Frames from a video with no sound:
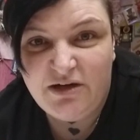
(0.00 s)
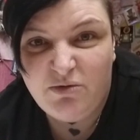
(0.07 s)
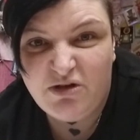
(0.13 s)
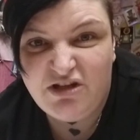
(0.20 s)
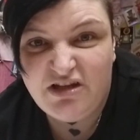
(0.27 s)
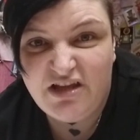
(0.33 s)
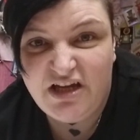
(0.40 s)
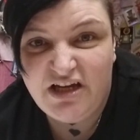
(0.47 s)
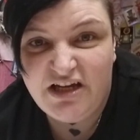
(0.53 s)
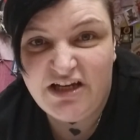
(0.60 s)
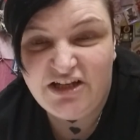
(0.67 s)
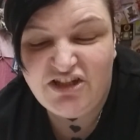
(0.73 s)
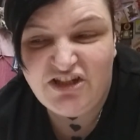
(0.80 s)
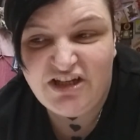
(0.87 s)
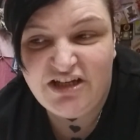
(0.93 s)
What do you think? Do
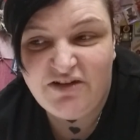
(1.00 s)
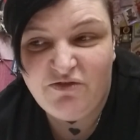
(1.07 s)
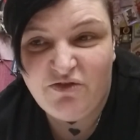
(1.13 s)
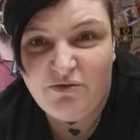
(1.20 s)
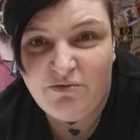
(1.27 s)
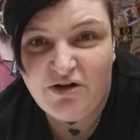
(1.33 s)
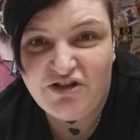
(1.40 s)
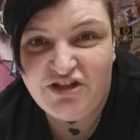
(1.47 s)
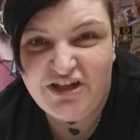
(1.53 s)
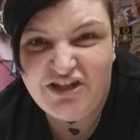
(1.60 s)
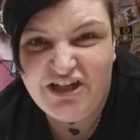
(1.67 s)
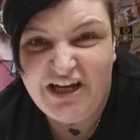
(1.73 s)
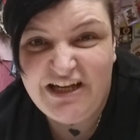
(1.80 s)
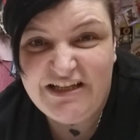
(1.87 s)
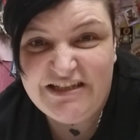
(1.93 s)
you think I've got much of a
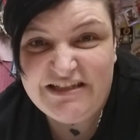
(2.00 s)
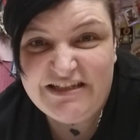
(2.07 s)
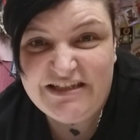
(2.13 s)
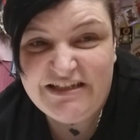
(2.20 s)
chance?